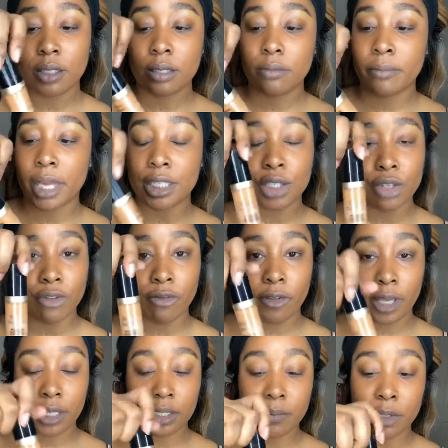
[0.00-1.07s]
by Too
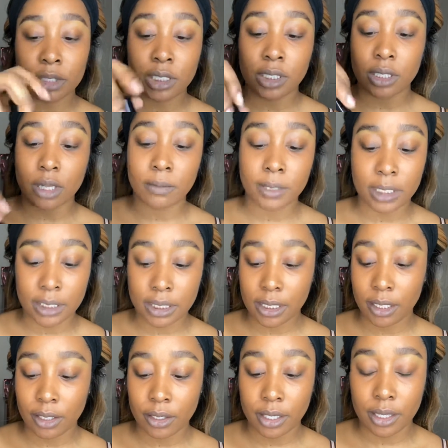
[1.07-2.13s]
Faced Multi-Sculpt
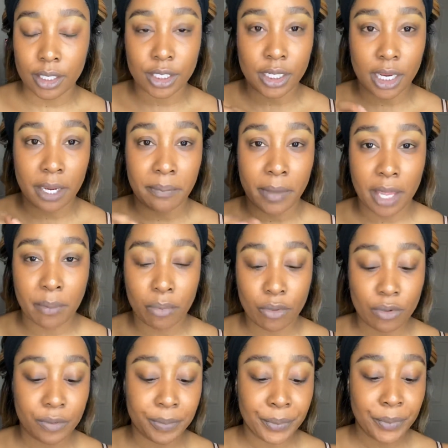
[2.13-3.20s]
Concealer in the shade
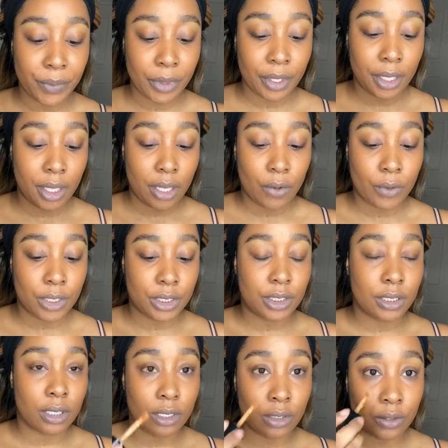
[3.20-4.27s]
Maple. We're just
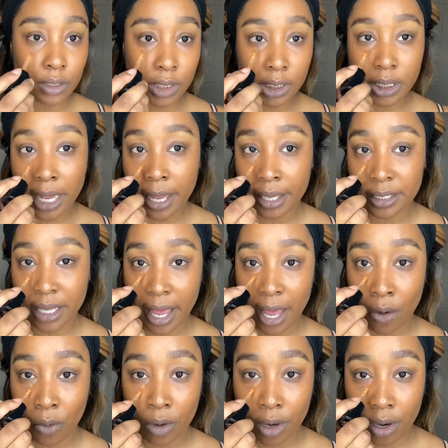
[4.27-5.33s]
going to use this as
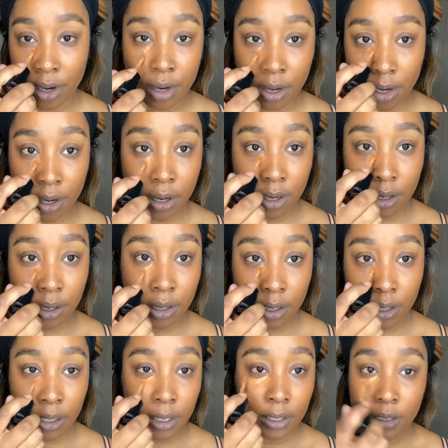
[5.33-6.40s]
our
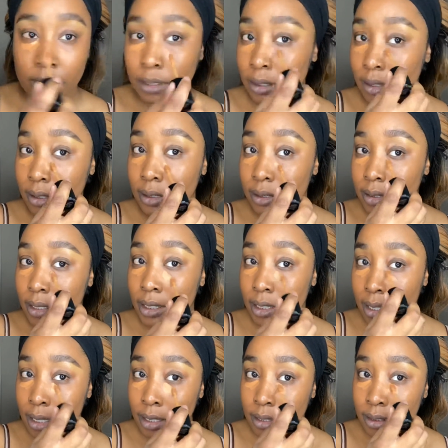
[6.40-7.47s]
skin
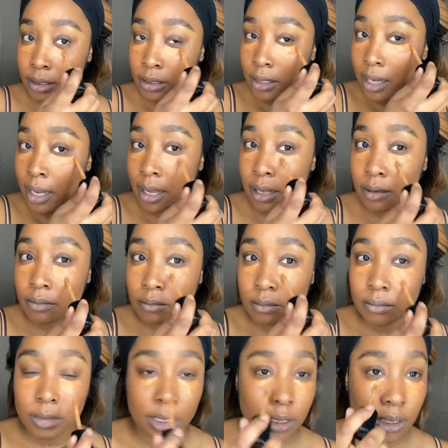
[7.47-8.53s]
colored
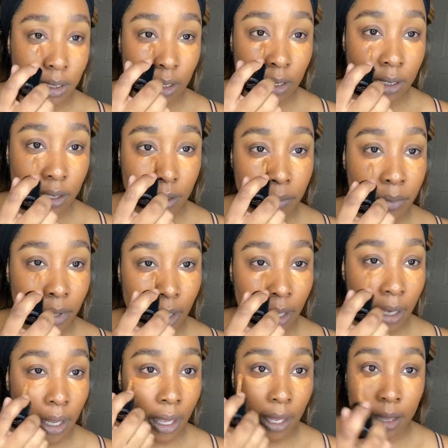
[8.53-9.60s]
concealer,
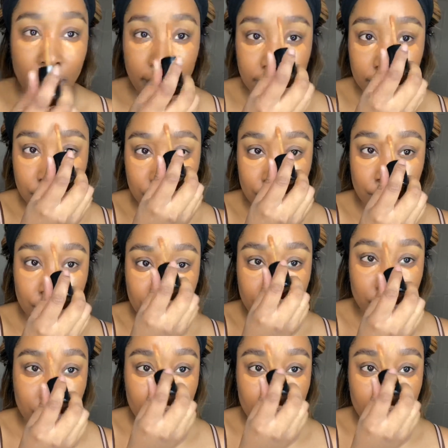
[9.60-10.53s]
but I like to